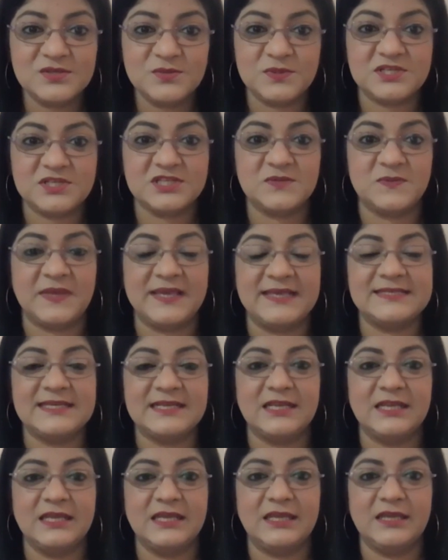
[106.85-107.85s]
which is
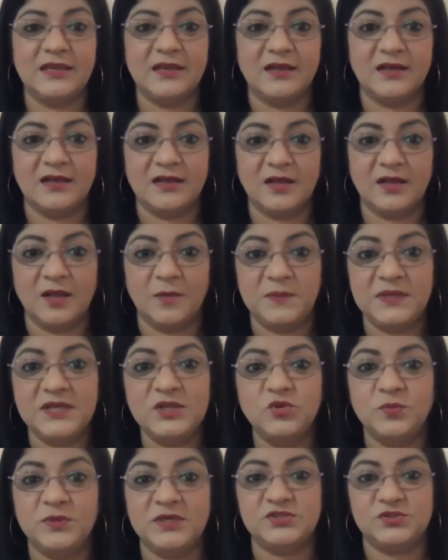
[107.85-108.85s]
basically a
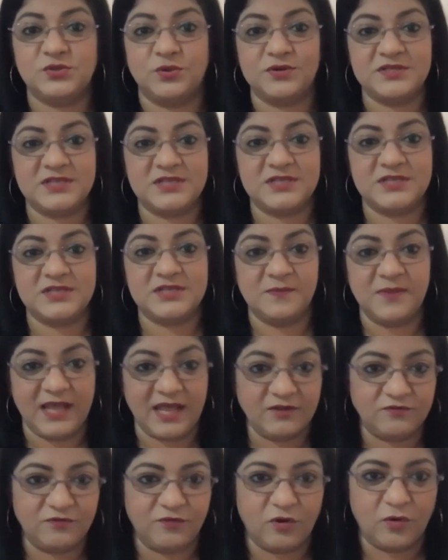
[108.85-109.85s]
B2B sourcing
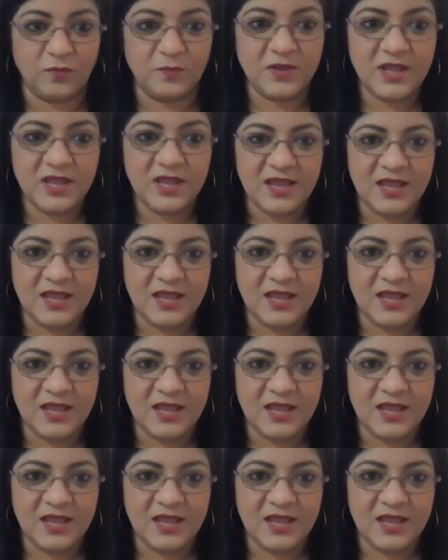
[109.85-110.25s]
platform.